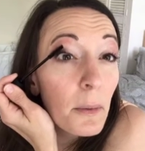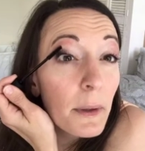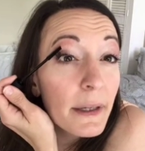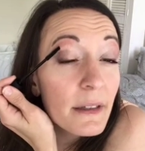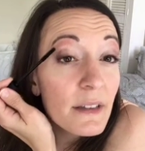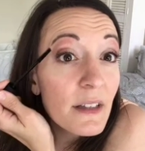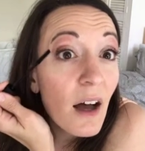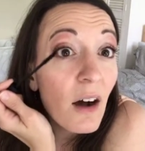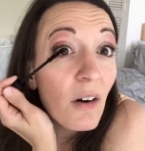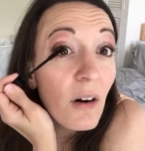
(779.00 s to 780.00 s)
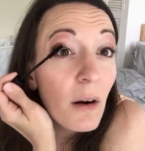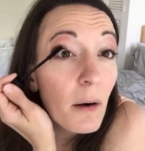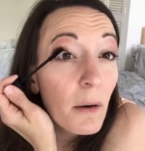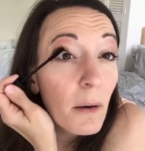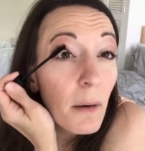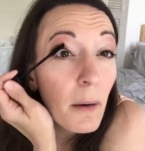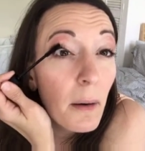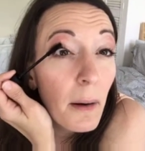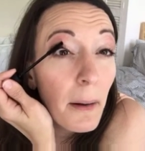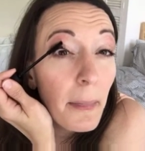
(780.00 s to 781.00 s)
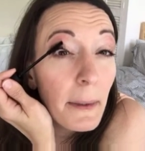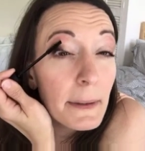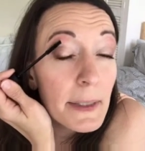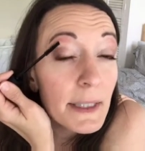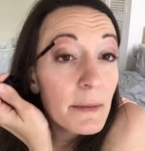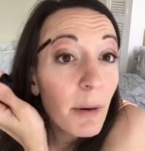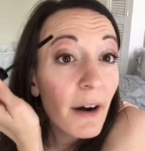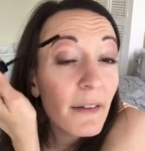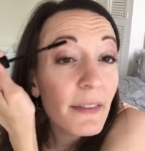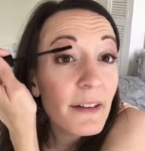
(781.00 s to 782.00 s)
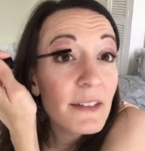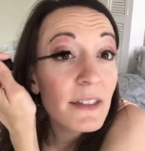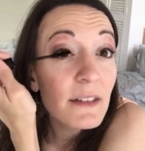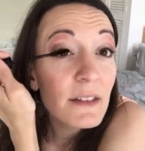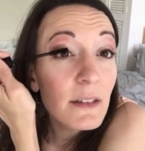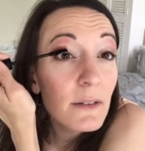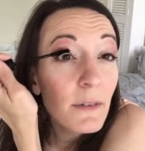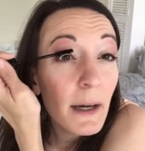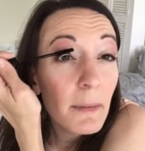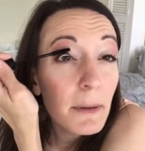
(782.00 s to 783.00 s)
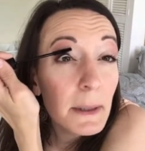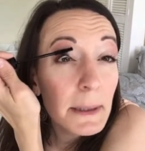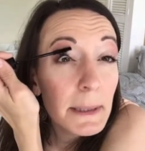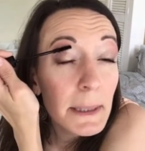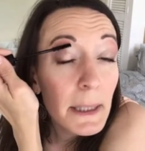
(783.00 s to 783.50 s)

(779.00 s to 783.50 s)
Like so. And this is the part that seals in the fibers.